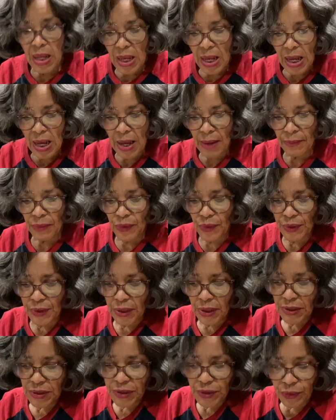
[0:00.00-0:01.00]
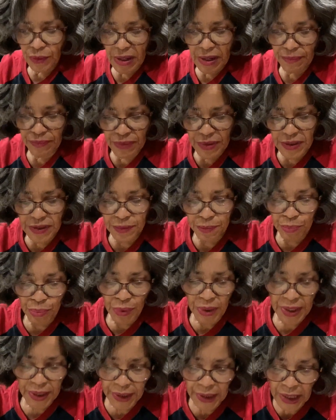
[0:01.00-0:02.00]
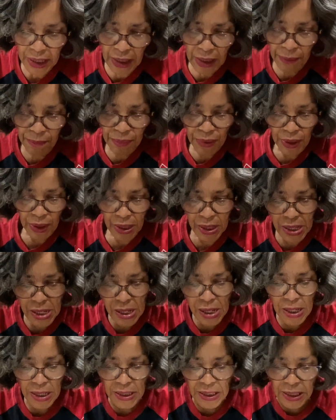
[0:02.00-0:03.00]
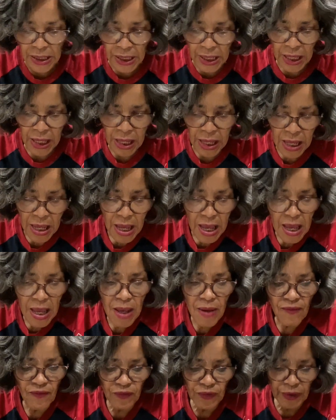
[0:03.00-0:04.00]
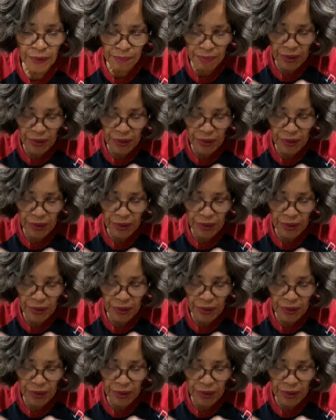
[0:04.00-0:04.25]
I'm gonna scrape this bread up and flip it